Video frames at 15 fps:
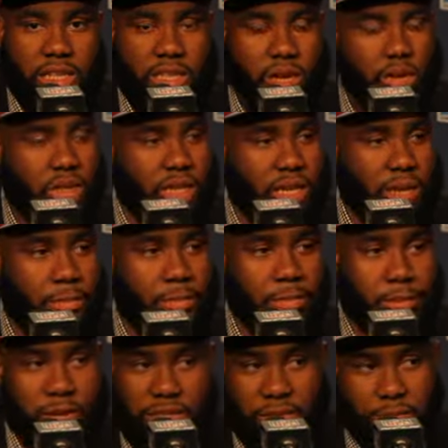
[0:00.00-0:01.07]
zone scheme,
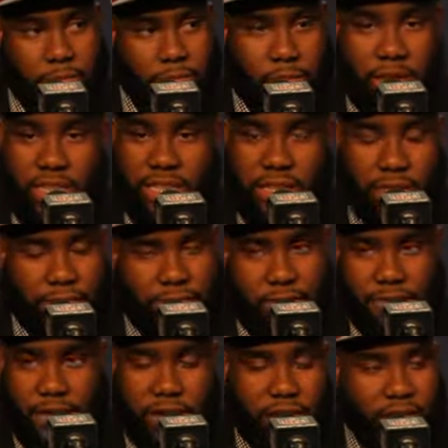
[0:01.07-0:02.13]
reach
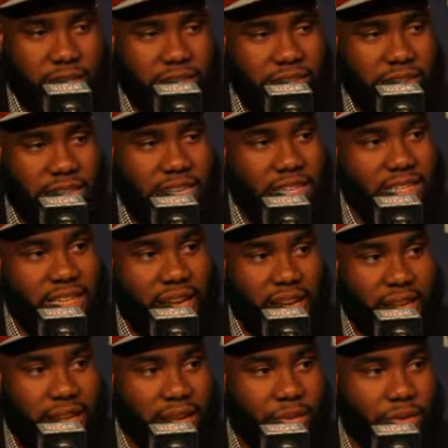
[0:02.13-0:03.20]
defenders and get to the
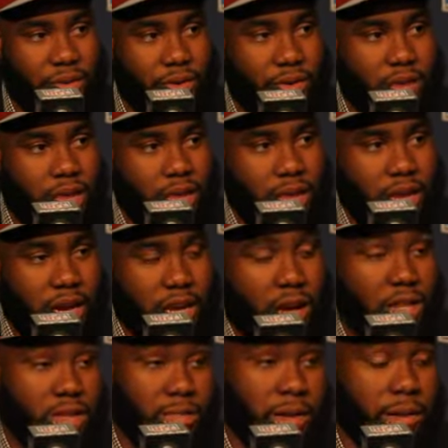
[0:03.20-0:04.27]
second level, and
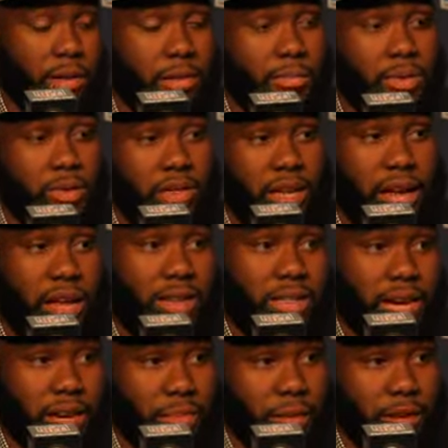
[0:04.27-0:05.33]
also be able to pull the
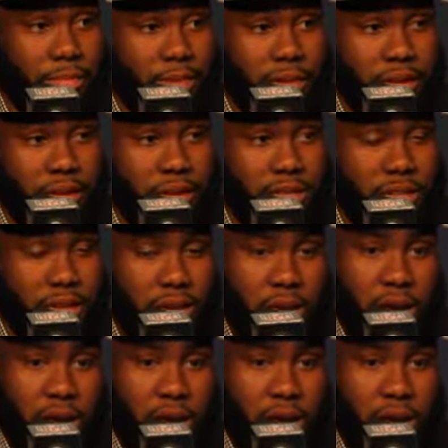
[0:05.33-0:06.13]
outside and make plays.